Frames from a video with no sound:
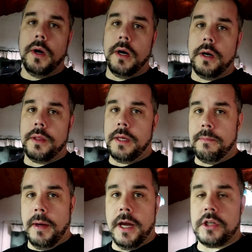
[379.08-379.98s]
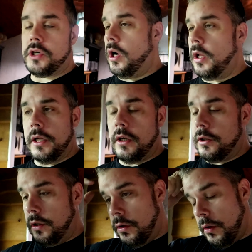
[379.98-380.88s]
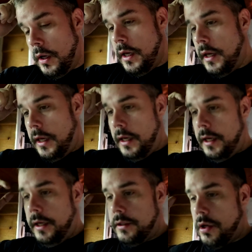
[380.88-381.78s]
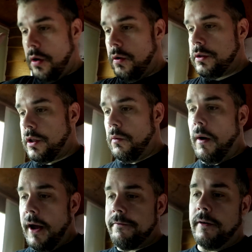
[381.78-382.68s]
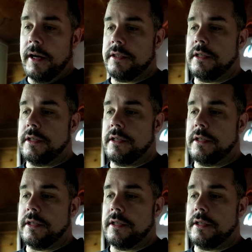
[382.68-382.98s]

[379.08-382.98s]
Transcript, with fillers: where the mesh, all it'll do is host the Wi-Fi